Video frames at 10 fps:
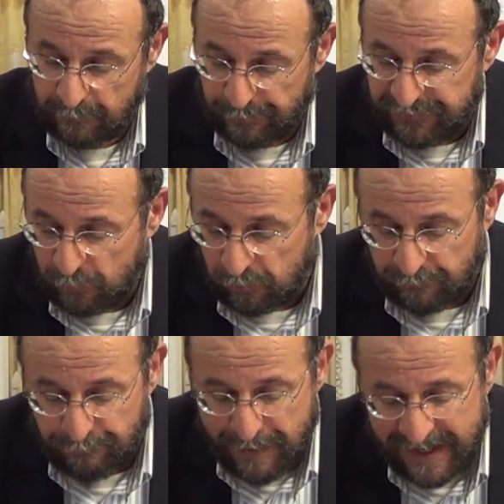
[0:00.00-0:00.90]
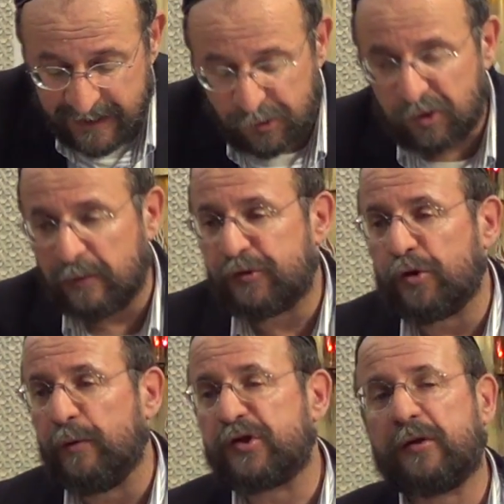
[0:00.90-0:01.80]
but there were major
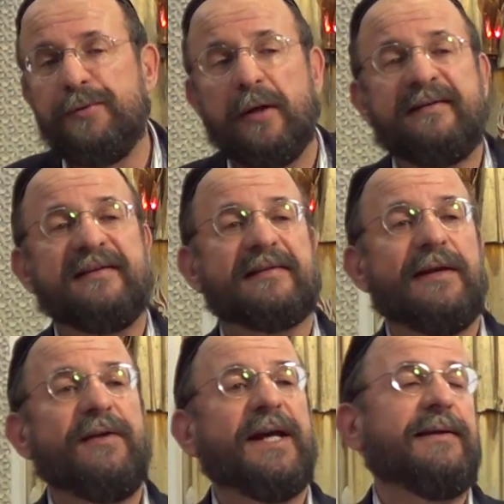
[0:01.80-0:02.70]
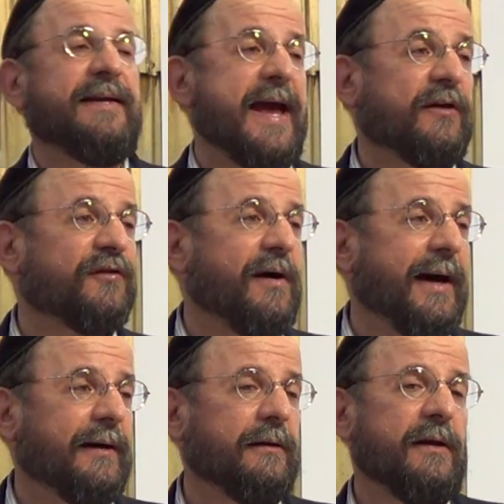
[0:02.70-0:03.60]
Jewish communities living in the
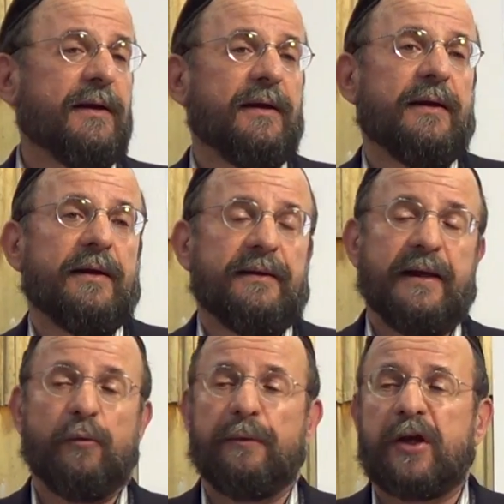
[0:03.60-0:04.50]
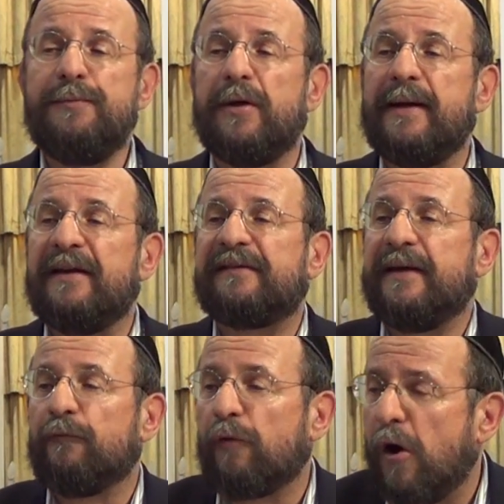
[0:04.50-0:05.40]
exile. There were communities
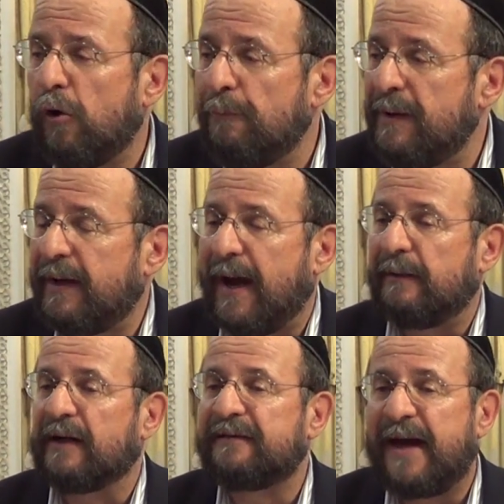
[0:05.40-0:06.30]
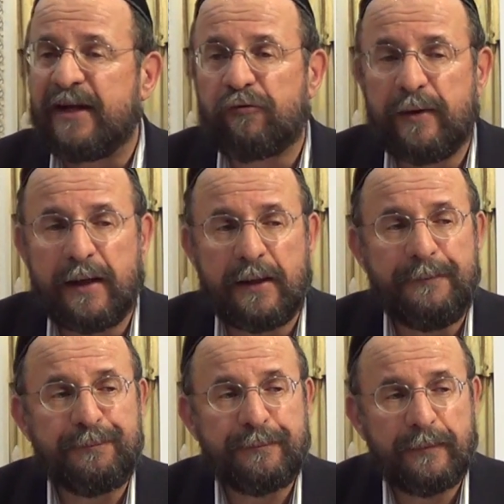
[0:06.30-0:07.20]
in Rome, Alexandria.